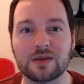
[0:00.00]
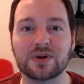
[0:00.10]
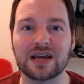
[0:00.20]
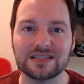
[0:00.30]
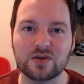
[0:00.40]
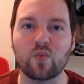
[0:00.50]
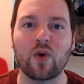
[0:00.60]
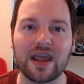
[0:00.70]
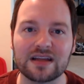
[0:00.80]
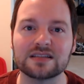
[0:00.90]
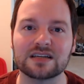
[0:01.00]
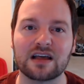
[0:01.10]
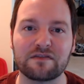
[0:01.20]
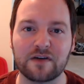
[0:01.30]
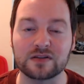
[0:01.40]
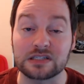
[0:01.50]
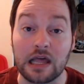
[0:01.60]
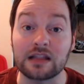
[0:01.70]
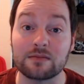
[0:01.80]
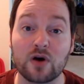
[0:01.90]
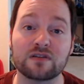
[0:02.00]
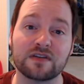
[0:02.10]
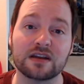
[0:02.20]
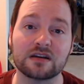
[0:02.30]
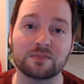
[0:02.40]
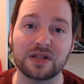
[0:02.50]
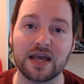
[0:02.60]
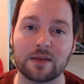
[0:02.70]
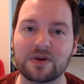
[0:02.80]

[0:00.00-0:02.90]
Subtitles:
but I did wait until I felt slightly motivated to play it.